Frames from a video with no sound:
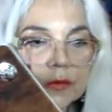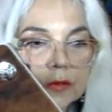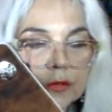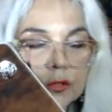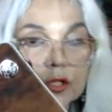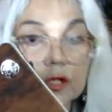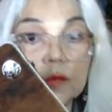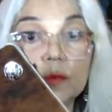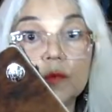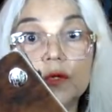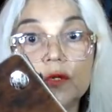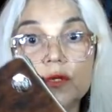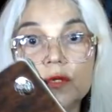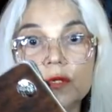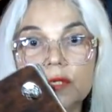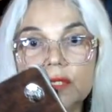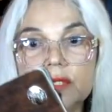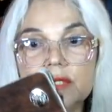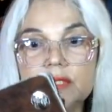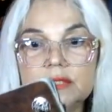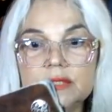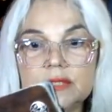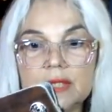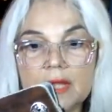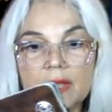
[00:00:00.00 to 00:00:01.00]

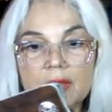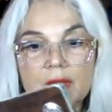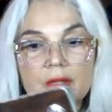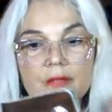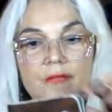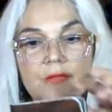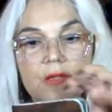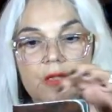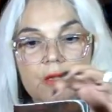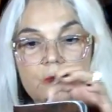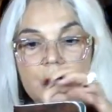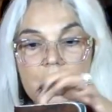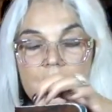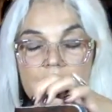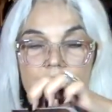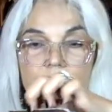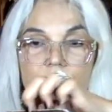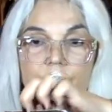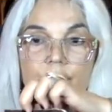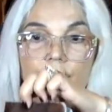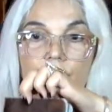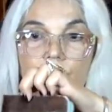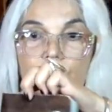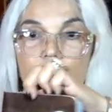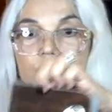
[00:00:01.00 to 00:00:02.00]
communities and they make
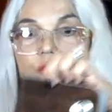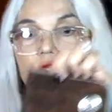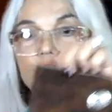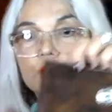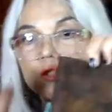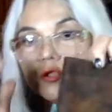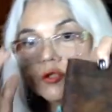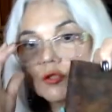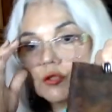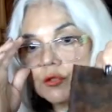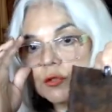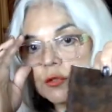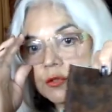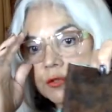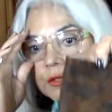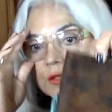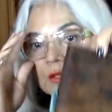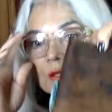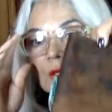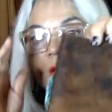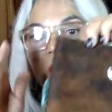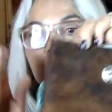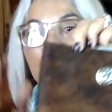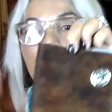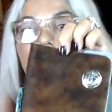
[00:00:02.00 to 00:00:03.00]
their own journals.
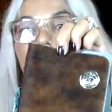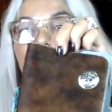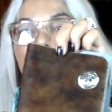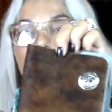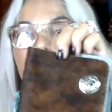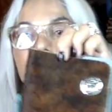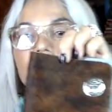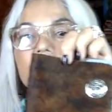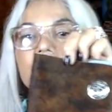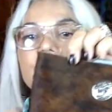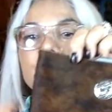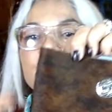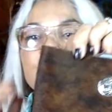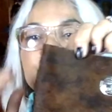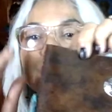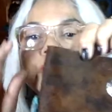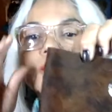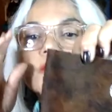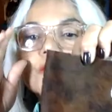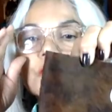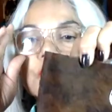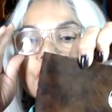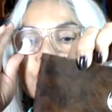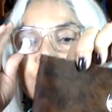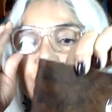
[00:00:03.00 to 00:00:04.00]
And these are
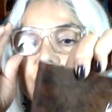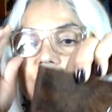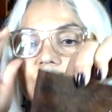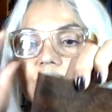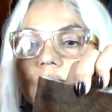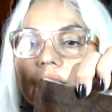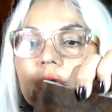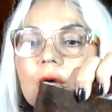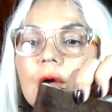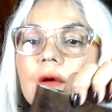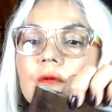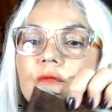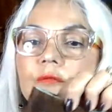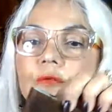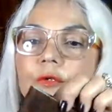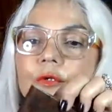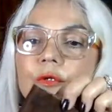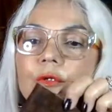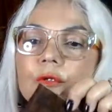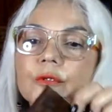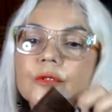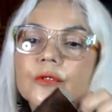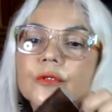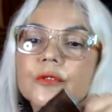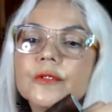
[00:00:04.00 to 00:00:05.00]
usually used for
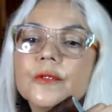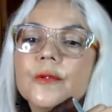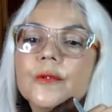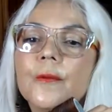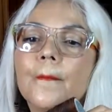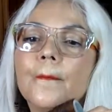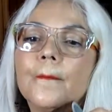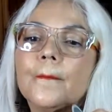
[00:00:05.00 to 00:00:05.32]
covers.